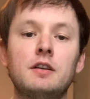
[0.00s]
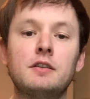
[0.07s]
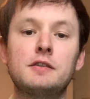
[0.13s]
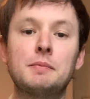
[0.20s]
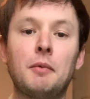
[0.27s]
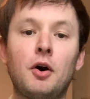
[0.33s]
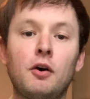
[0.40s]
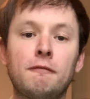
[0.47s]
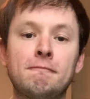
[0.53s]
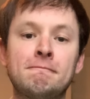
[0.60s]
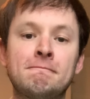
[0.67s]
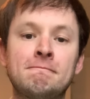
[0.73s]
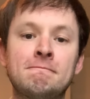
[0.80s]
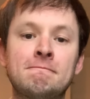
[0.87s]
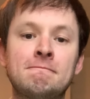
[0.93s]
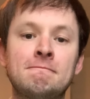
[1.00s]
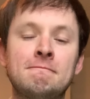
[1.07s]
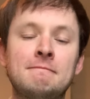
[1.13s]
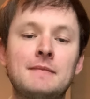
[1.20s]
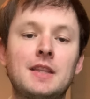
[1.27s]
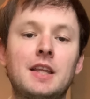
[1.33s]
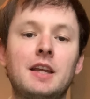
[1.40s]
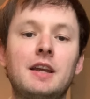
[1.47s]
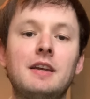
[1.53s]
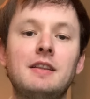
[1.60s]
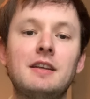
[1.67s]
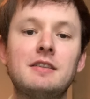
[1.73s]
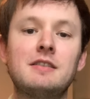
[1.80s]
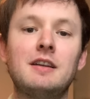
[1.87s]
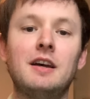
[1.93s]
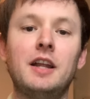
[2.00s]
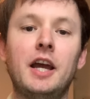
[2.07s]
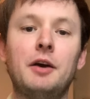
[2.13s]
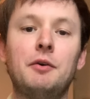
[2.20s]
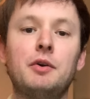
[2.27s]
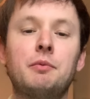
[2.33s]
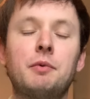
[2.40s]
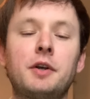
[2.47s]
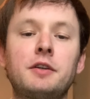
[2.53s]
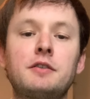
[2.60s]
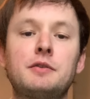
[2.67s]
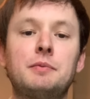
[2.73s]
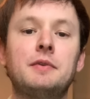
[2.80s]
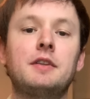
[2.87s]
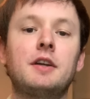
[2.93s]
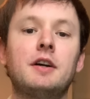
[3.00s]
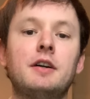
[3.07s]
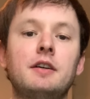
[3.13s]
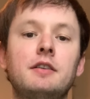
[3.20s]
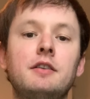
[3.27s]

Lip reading: small. And that's not how it works with God.